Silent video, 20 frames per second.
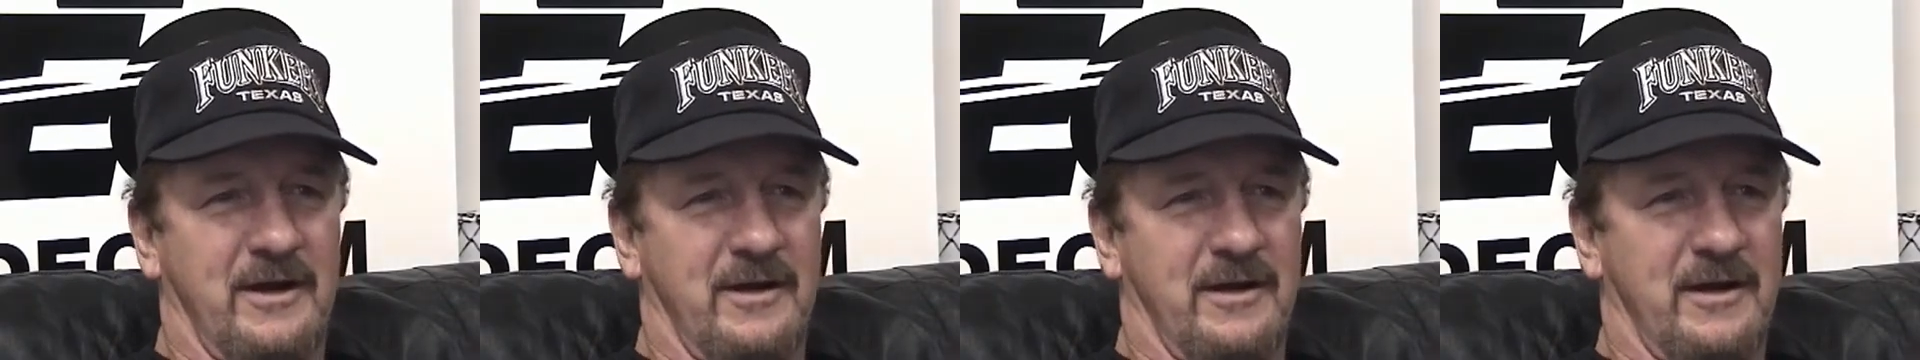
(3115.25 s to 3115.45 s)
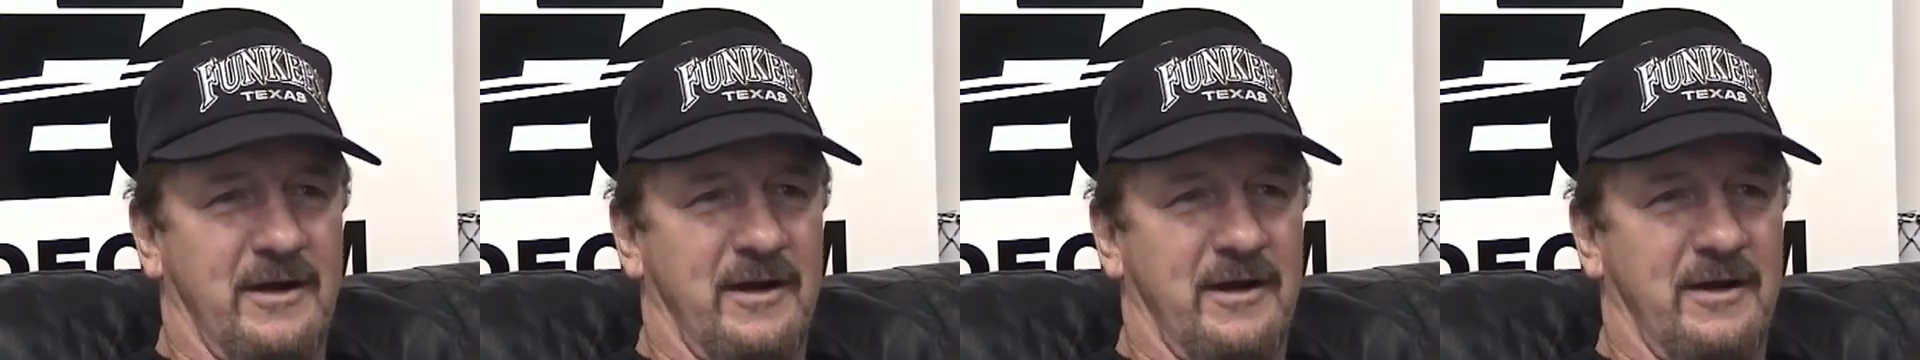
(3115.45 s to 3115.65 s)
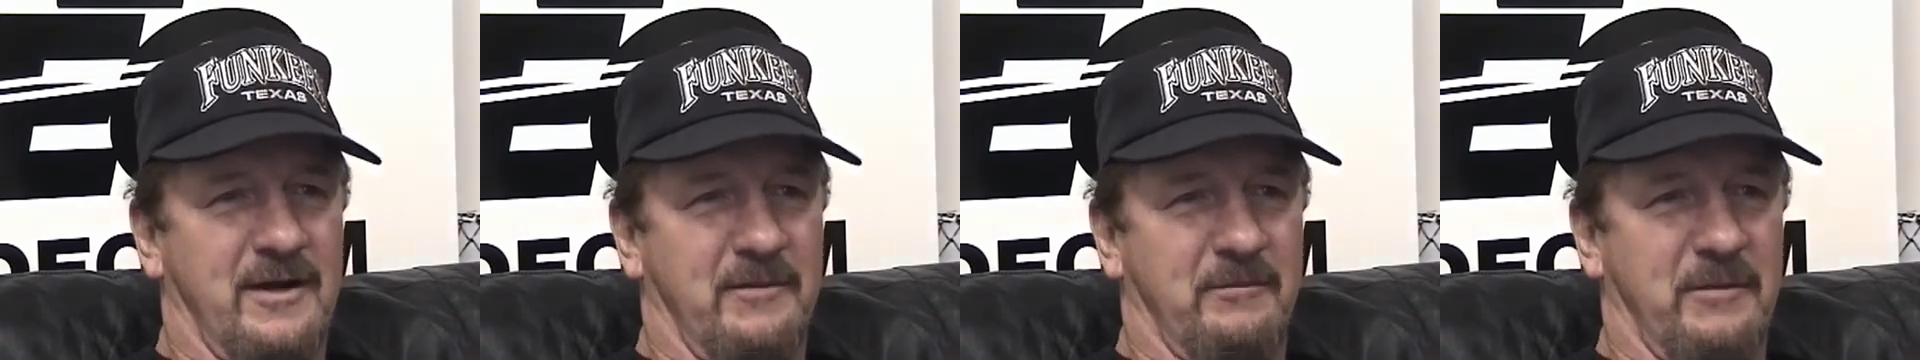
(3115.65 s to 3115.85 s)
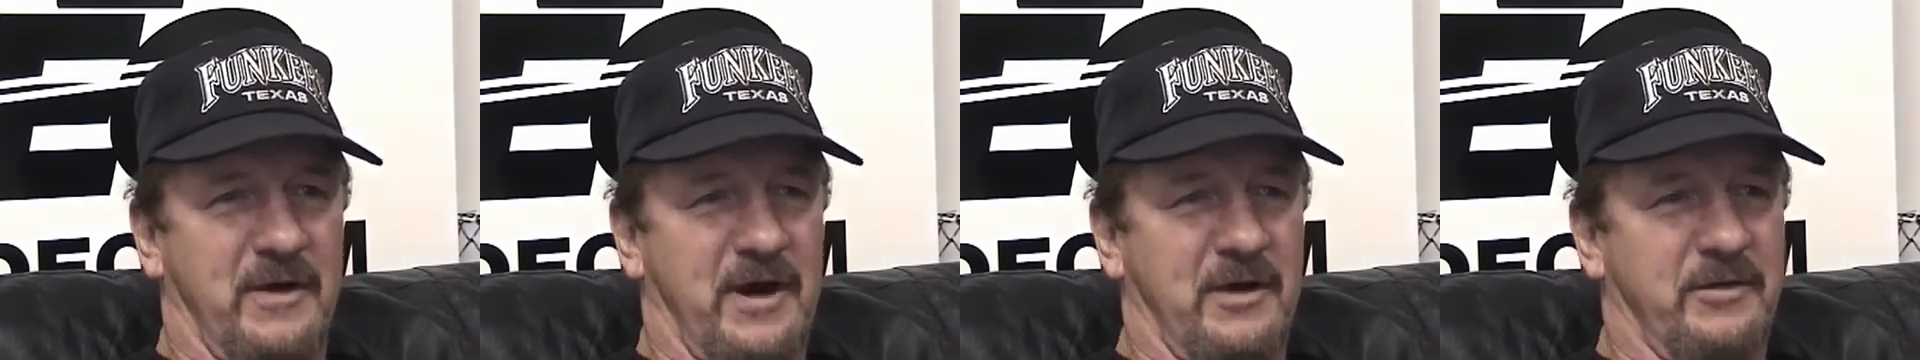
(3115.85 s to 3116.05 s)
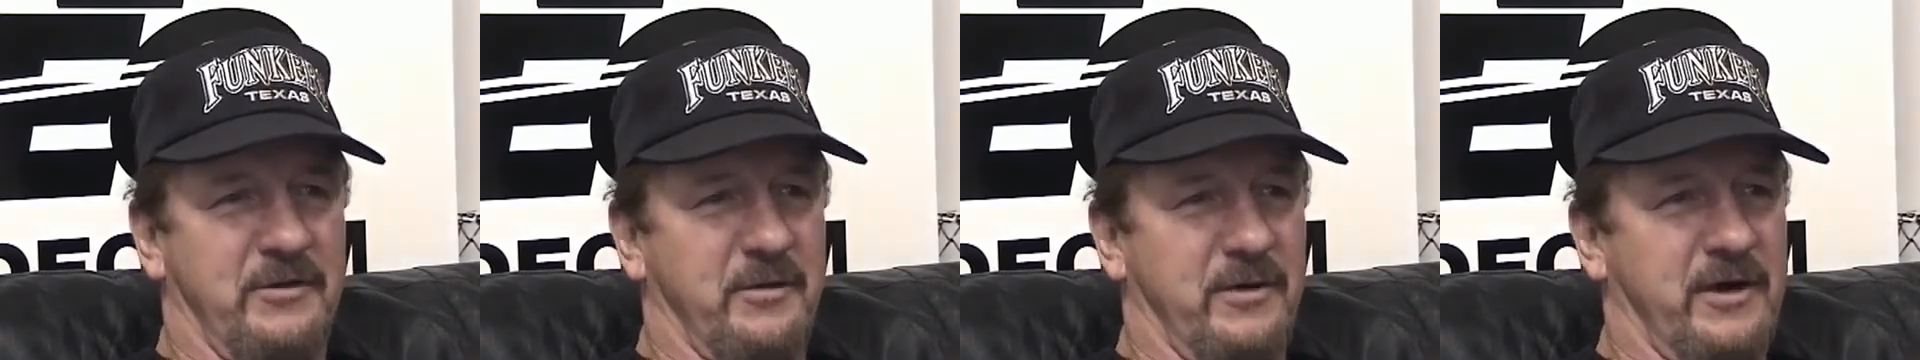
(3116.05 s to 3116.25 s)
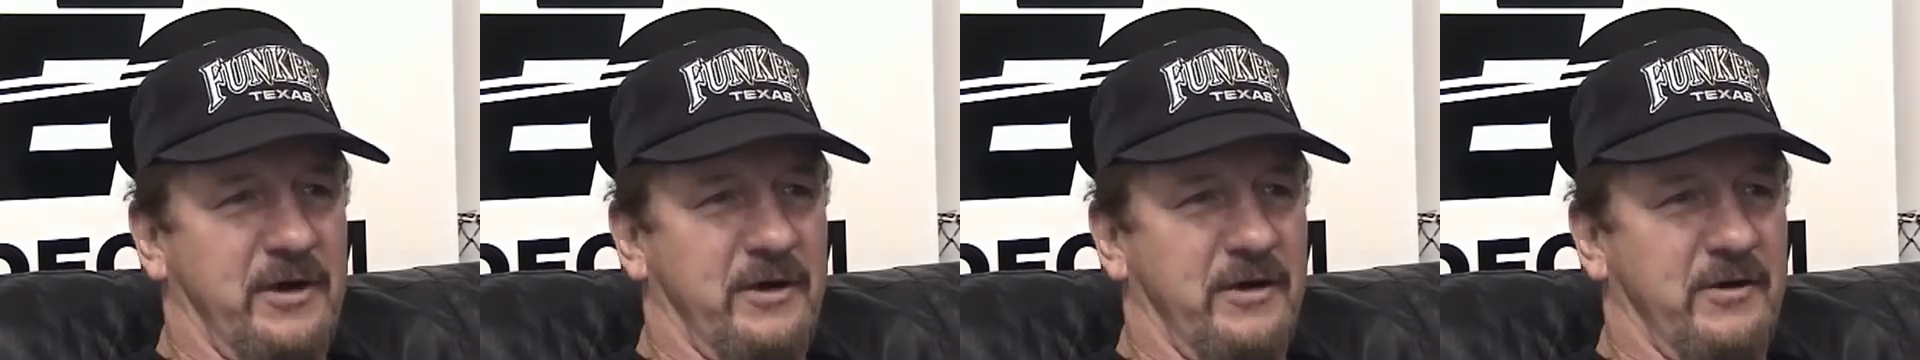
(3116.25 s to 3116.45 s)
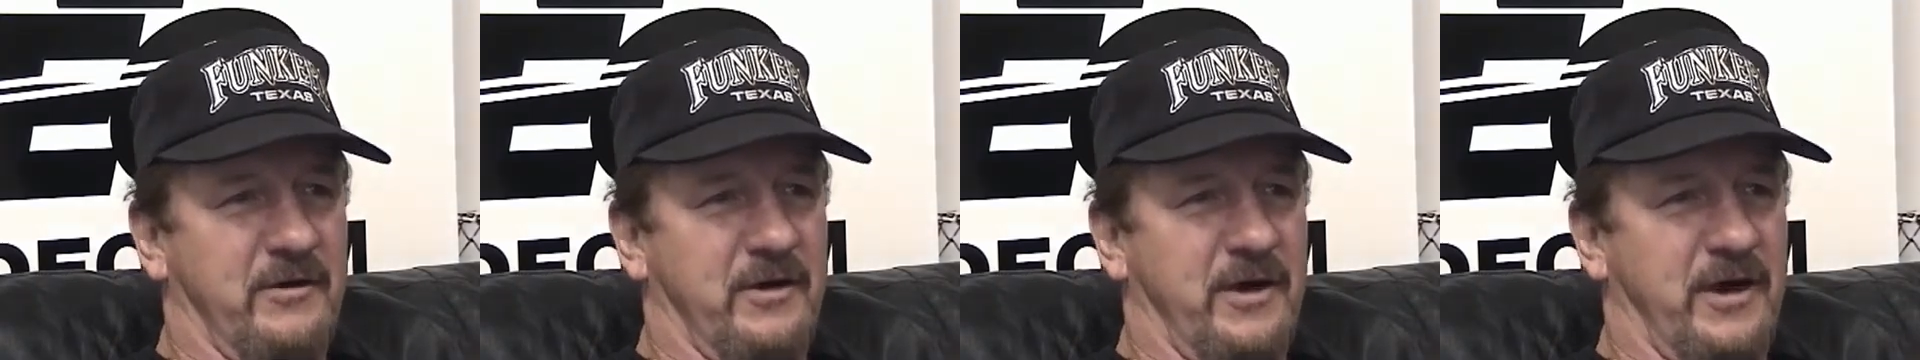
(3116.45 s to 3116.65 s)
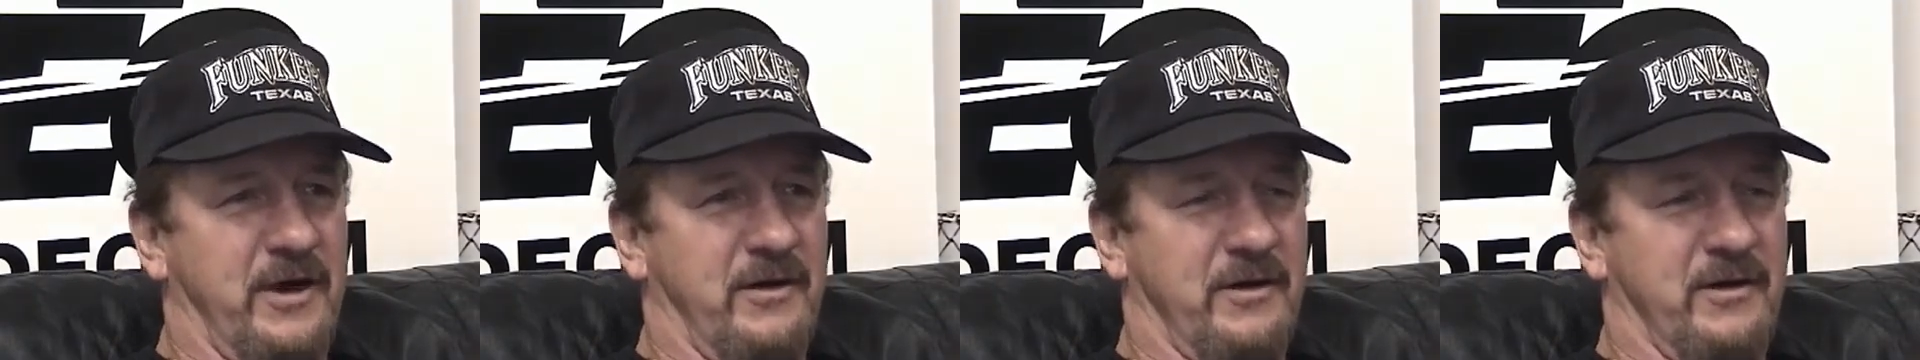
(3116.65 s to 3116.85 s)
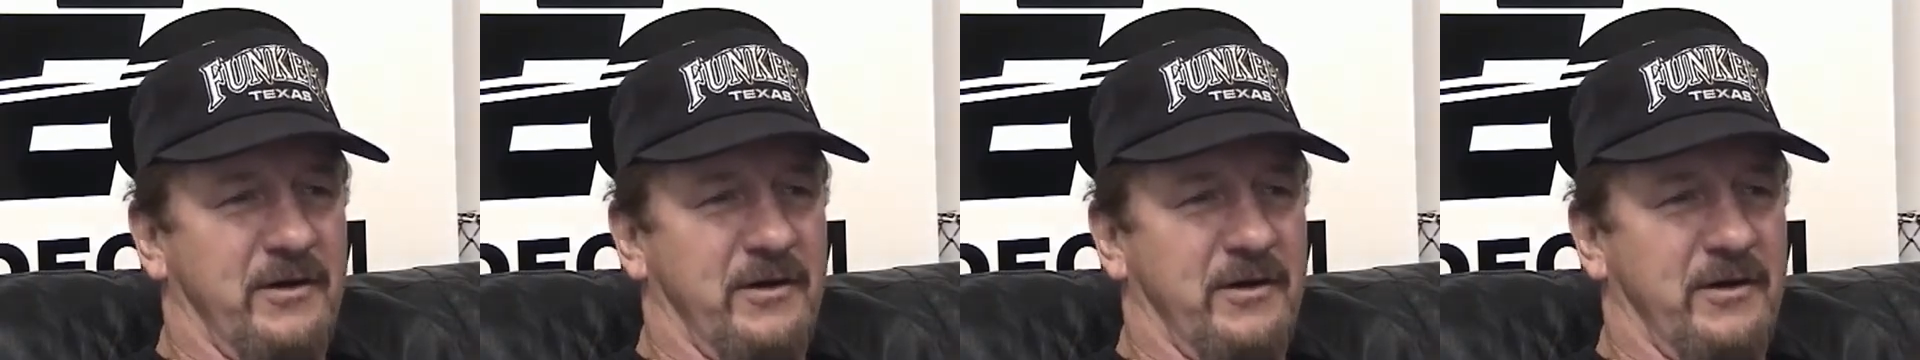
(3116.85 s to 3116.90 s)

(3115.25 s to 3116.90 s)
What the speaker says: then about 3 years later